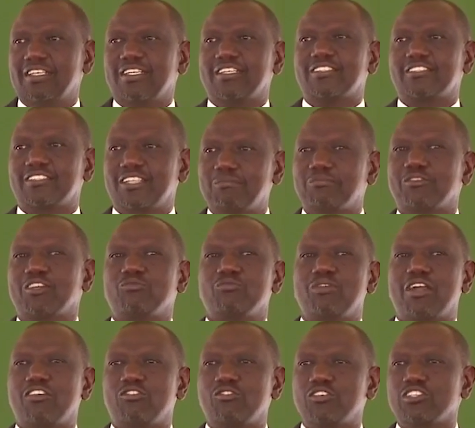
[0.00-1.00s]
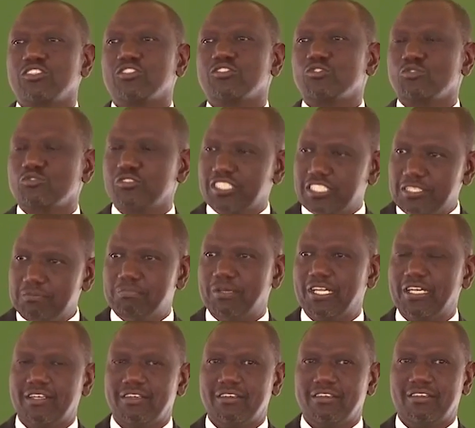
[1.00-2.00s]
is something we are going to
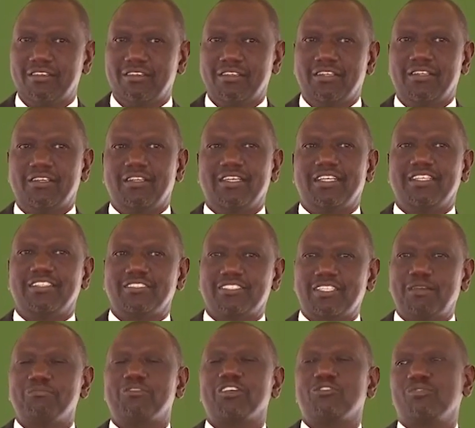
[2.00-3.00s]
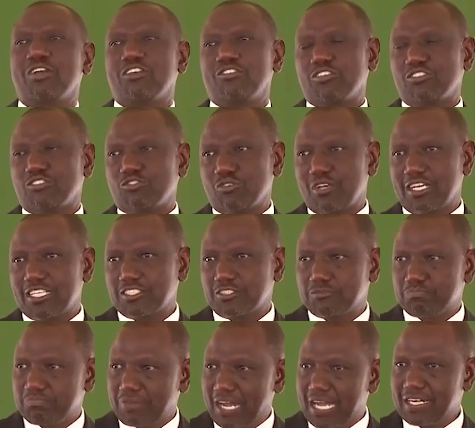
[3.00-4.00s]
deepen, is something we are going to
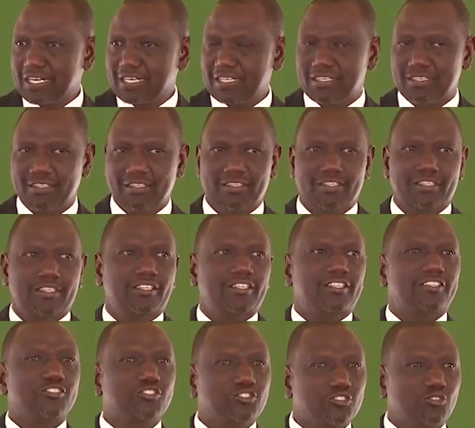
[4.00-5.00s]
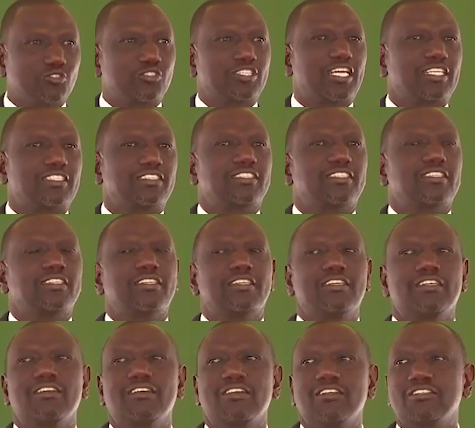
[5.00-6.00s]
expand, so that
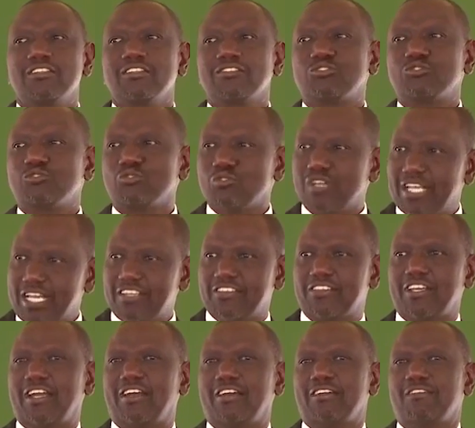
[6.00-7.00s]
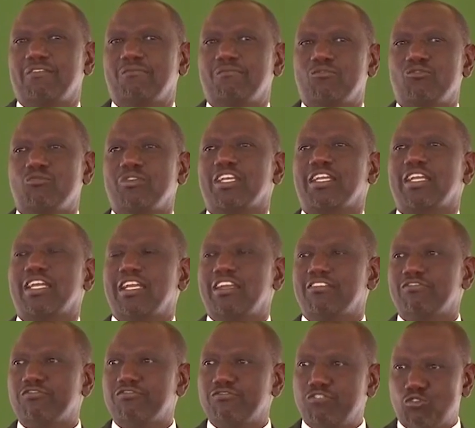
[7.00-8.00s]
together we
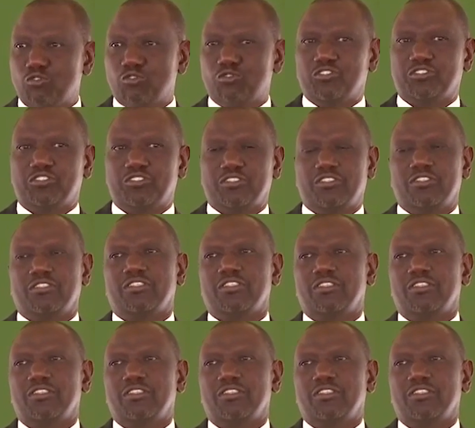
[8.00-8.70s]
can forge